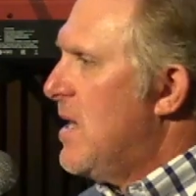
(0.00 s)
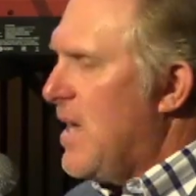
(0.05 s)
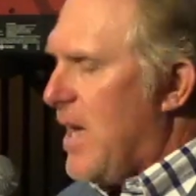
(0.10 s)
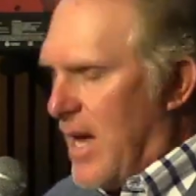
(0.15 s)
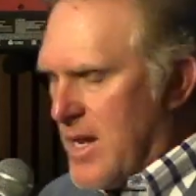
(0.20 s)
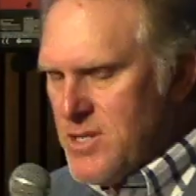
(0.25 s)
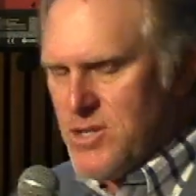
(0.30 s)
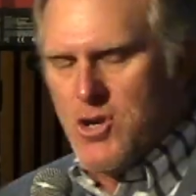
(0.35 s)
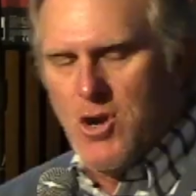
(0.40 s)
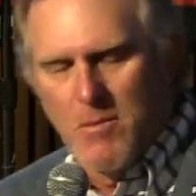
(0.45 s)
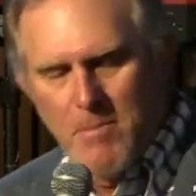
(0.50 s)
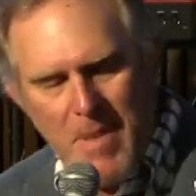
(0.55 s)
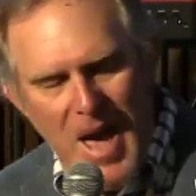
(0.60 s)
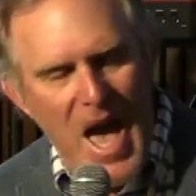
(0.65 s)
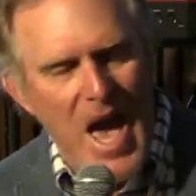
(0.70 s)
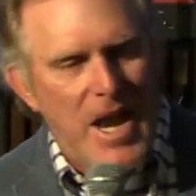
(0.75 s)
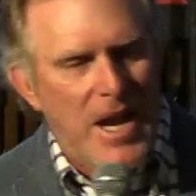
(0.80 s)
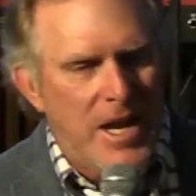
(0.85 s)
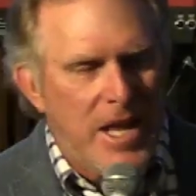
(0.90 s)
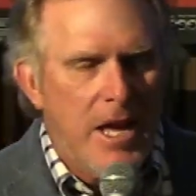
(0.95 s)
And you're
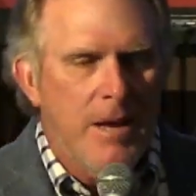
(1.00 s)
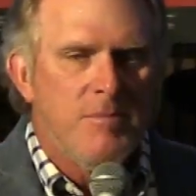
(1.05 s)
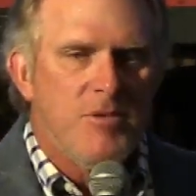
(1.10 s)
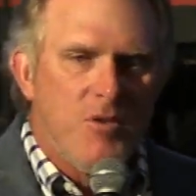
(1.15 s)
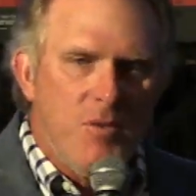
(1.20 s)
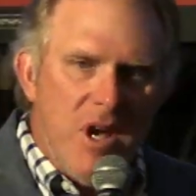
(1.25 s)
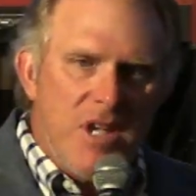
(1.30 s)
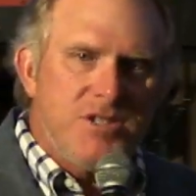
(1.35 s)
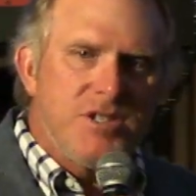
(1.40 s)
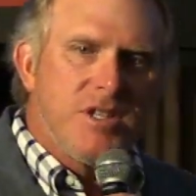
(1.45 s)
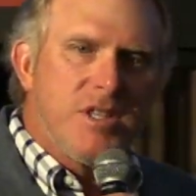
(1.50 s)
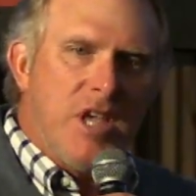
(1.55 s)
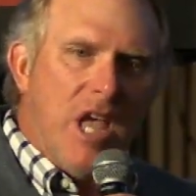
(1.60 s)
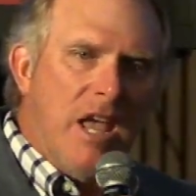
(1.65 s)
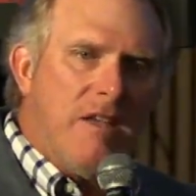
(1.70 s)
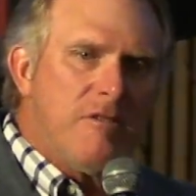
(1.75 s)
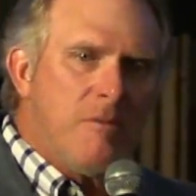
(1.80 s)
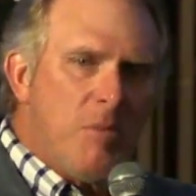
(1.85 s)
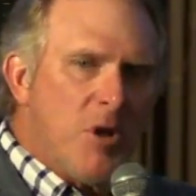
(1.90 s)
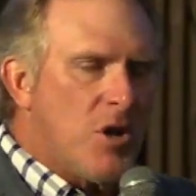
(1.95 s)
mad at him the rest of the
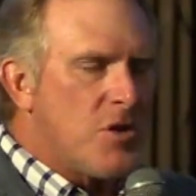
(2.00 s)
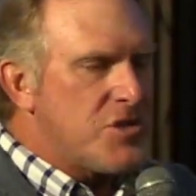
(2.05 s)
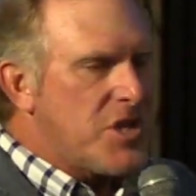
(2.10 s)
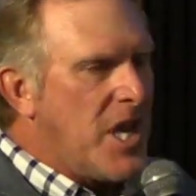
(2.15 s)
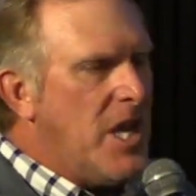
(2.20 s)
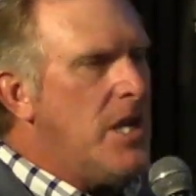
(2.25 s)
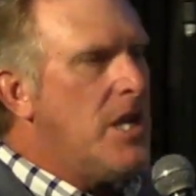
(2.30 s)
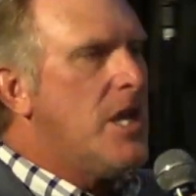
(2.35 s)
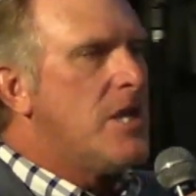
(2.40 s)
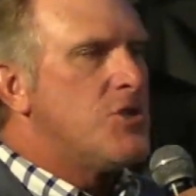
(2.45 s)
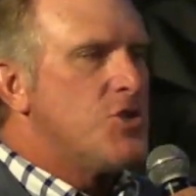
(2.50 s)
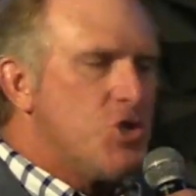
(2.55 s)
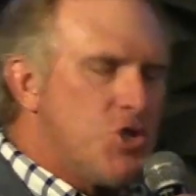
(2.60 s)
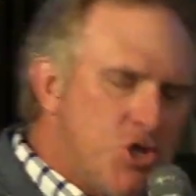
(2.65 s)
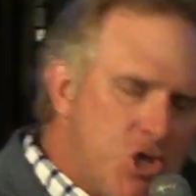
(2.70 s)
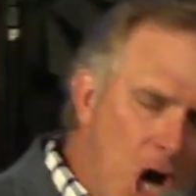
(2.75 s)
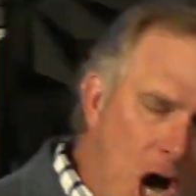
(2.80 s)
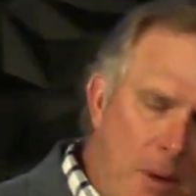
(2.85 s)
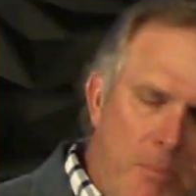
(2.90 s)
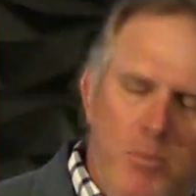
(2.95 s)
evening because he didn't
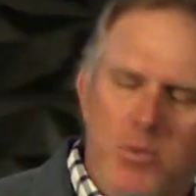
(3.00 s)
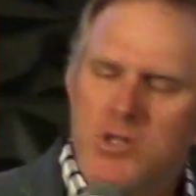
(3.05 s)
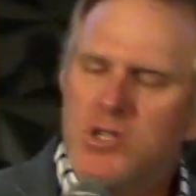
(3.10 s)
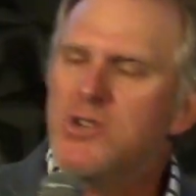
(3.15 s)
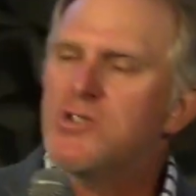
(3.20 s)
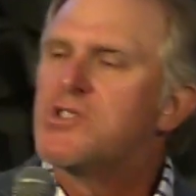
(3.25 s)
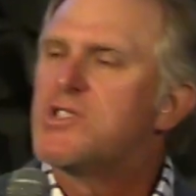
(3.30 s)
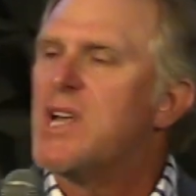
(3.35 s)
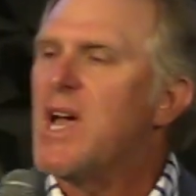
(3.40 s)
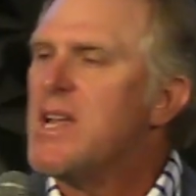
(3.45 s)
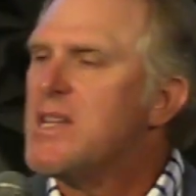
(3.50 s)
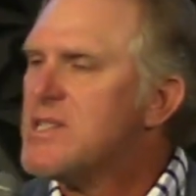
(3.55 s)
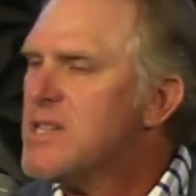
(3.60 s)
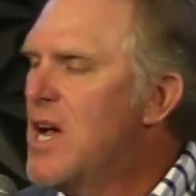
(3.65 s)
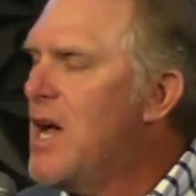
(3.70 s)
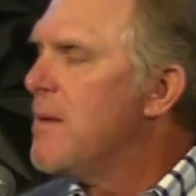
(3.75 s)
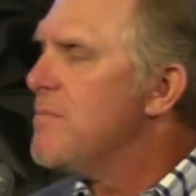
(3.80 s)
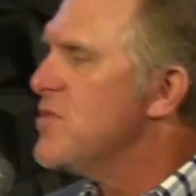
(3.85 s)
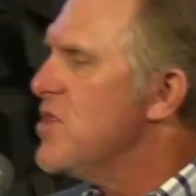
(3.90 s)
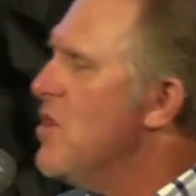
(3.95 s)
jump when you say
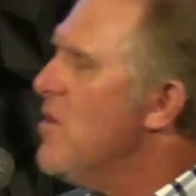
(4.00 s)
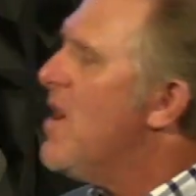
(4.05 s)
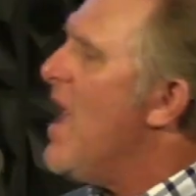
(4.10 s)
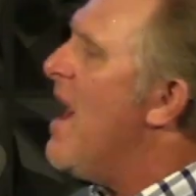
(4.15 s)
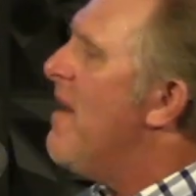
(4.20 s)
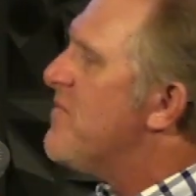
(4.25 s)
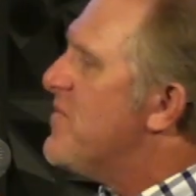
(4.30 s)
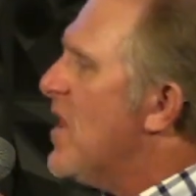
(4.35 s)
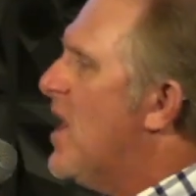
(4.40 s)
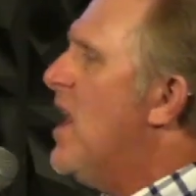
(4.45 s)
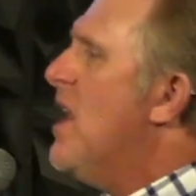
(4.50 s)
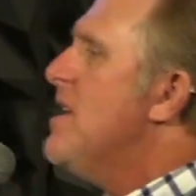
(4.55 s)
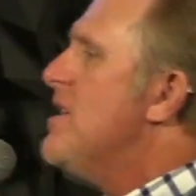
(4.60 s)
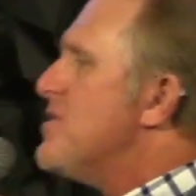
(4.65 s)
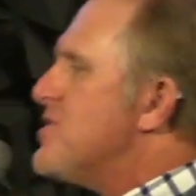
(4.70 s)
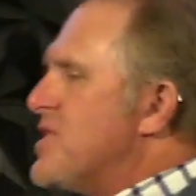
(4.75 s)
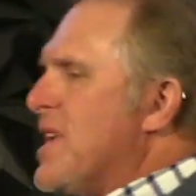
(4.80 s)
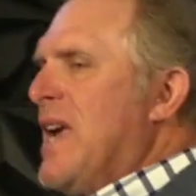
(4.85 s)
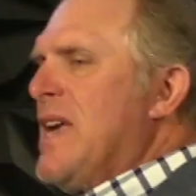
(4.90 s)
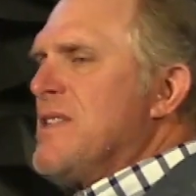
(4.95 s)
jump. You have to
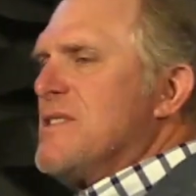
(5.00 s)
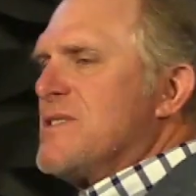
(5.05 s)
understand